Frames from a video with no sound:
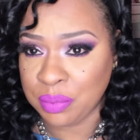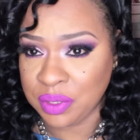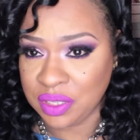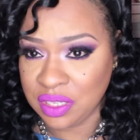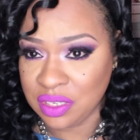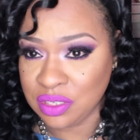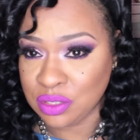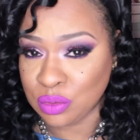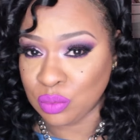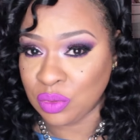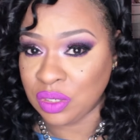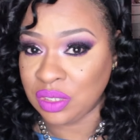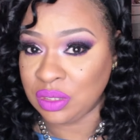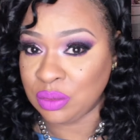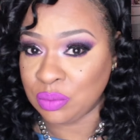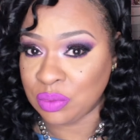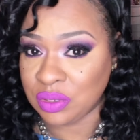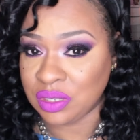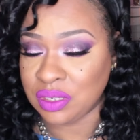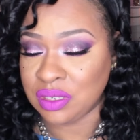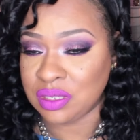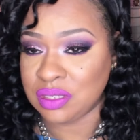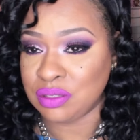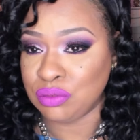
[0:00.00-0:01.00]
but this one
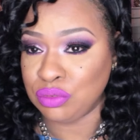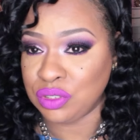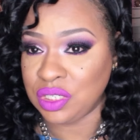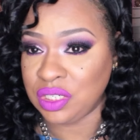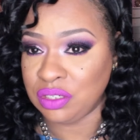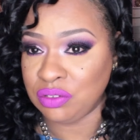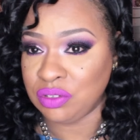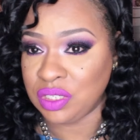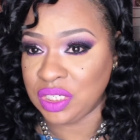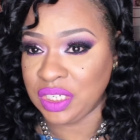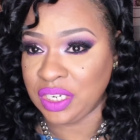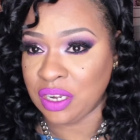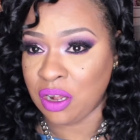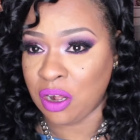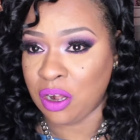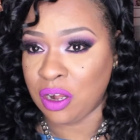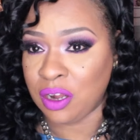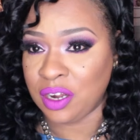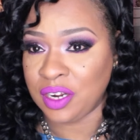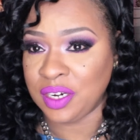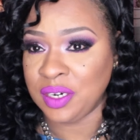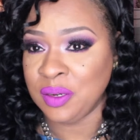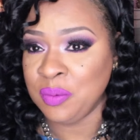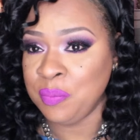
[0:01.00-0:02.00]
was really
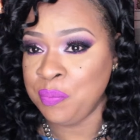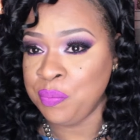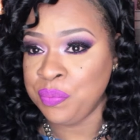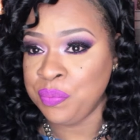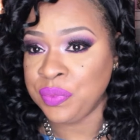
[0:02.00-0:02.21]
hard,